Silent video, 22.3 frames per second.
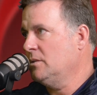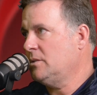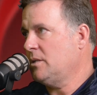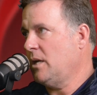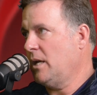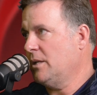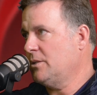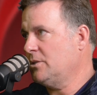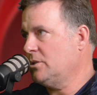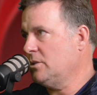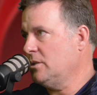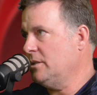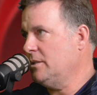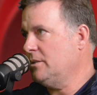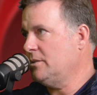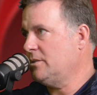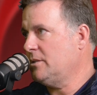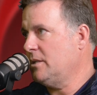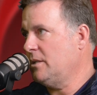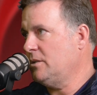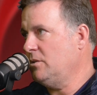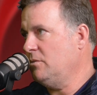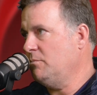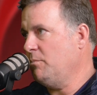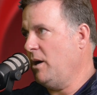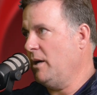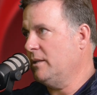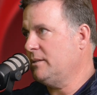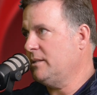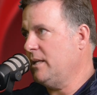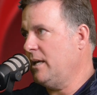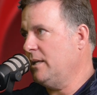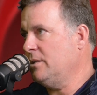touchless and you
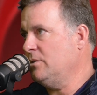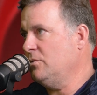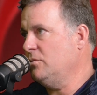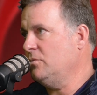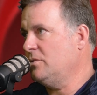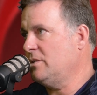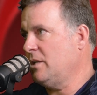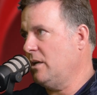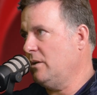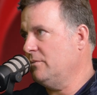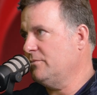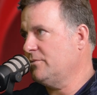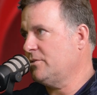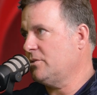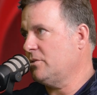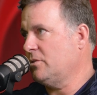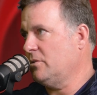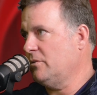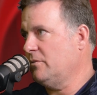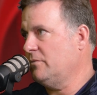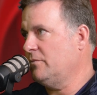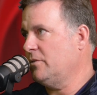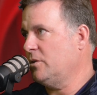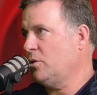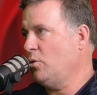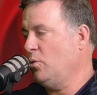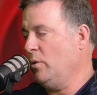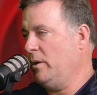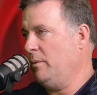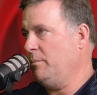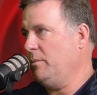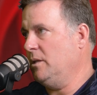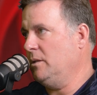bought that new self-serve
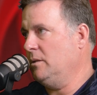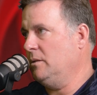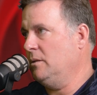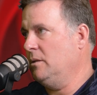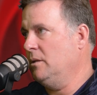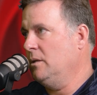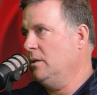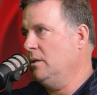equipment